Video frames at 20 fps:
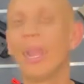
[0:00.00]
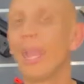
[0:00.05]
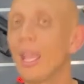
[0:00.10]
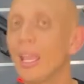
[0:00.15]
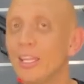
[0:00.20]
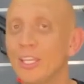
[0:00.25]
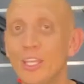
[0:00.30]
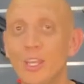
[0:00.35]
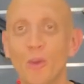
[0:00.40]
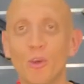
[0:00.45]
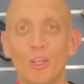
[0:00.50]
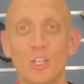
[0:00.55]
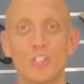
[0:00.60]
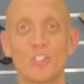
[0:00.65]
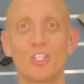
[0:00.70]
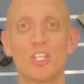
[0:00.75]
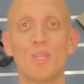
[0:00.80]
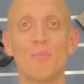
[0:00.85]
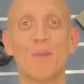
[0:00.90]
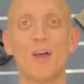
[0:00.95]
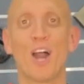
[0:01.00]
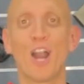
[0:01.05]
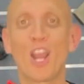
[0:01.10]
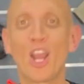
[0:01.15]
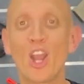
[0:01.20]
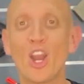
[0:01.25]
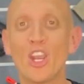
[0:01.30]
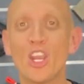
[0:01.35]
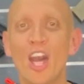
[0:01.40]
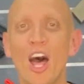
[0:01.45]
Hideo Kojima,
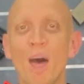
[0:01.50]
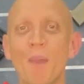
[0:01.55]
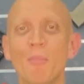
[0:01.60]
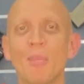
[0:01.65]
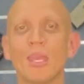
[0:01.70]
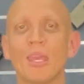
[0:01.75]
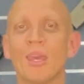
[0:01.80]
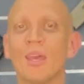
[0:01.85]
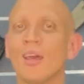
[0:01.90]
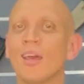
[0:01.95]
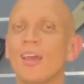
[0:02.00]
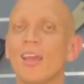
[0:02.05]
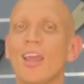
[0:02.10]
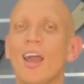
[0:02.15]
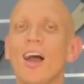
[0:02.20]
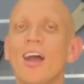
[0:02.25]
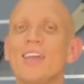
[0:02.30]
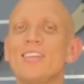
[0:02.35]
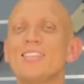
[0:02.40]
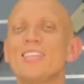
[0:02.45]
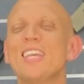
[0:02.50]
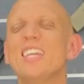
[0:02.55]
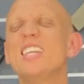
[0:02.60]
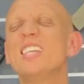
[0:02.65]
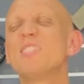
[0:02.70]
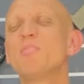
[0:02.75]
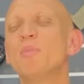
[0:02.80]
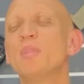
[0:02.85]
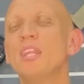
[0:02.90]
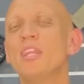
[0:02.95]
Konami. Guys, it
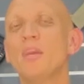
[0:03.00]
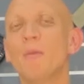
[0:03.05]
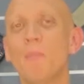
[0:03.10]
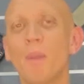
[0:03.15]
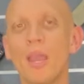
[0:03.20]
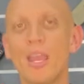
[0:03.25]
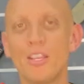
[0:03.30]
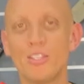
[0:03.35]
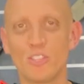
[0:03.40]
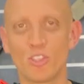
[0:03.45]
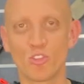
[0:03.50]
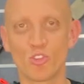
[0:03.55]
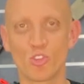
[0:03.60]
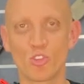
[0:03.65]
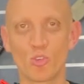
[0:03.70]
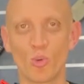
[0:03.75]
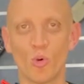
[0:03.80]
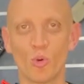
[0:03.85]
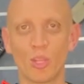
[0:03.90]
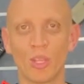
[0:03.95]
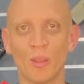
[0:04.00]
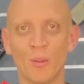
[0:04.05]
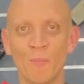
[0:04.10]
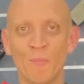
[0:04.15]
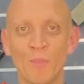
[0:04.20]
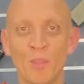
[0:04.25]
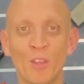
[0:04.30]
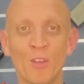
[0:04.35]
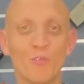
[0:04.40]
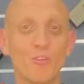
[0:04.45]
has been an amazing story.
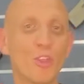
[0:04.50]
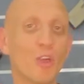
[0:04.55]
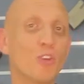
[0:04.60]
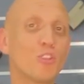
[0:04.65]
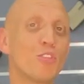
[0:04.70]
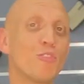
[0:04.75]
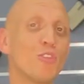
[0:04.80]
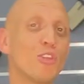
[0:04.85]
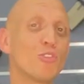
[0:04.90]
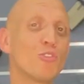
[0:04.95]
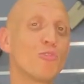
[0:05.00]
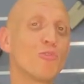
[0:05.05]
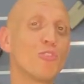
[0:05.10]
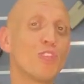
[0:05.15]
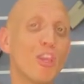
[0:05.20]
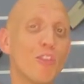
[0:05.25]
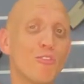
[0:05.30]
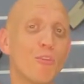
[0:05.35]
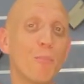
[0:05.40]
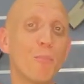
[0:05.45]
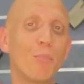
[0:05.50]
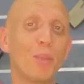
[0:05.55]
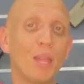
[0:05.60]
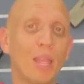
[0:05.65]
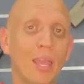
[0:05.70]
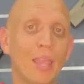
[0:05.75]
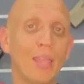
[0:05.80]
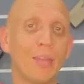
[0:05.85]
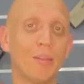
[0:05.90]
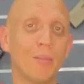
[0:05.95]
For those of you who've never
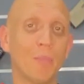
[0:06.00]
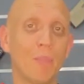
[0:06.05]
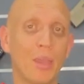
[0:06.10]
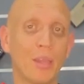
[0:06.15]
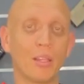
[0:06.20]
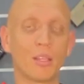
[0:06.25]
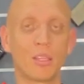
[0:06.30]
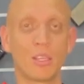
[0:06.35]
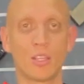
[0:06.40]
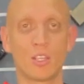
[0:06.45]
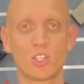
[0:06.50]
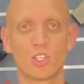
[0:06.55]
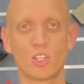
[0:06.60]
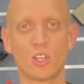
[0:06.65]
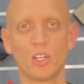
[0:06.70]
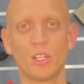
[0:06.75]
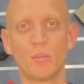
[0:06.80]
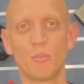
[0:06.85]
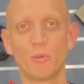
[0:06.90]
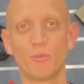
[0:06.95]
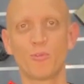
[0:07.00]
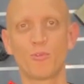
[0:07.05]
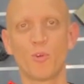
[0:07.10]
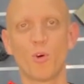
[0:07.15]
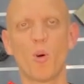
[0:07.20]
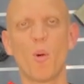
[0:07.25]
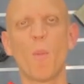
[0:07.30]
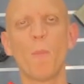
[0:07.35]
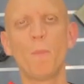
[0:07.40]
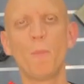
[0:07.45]
played Metal Gear Solid
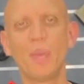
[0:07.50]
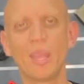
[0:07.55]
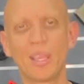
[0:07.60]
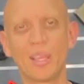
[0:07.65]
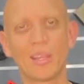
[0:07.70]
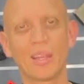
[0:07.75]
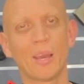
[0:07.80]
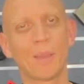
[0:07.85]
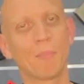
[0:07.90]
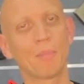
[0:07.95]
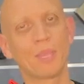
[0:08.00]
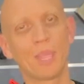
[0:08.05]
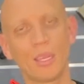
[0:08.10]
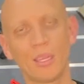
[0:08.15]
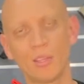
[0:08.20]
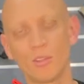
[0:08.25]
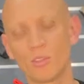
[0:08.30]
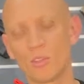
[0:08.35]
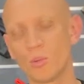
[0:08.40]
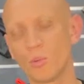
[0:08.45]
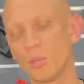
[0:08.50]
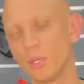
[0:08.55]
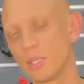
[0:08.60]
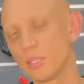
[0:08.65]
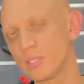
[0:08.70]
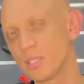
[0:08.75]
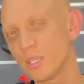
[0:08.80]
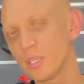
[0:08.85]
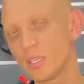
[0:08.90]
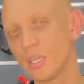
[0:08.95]
before, pick it up, get into it.
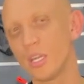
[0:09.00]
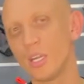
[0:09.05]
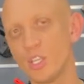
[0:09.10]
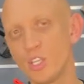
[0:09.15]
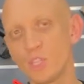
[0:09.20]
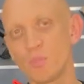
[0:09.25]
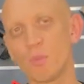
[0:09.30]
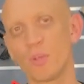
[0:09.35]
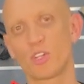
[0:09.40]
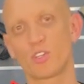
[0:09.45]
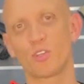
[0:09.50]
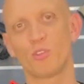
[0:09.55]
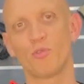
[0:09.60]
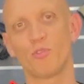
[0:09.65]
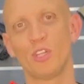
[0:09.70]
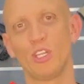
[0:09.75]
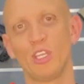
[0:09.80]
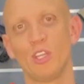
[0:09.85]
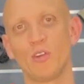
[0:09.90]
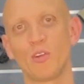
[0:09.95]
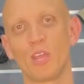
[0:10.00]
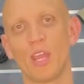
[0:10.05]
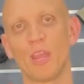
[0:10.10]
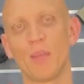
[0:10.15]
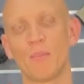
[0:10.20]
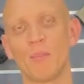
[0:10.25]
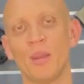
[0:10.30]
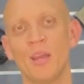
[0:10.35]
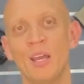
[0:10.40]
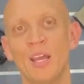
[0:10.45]
It's a really special video game.